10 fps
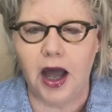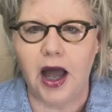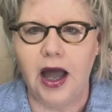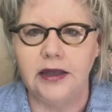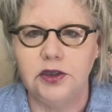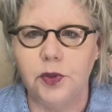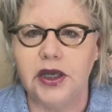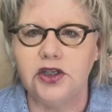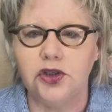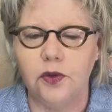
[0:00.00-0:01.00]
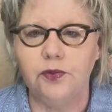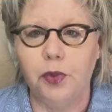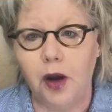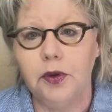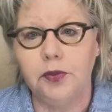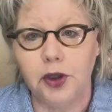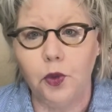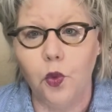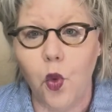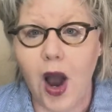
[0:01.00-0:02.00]
I spent probably
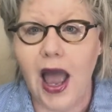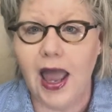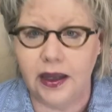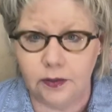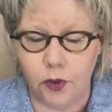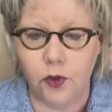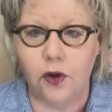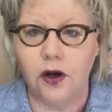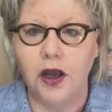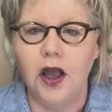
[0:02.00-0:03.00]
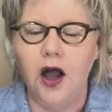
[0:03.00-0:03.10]
way more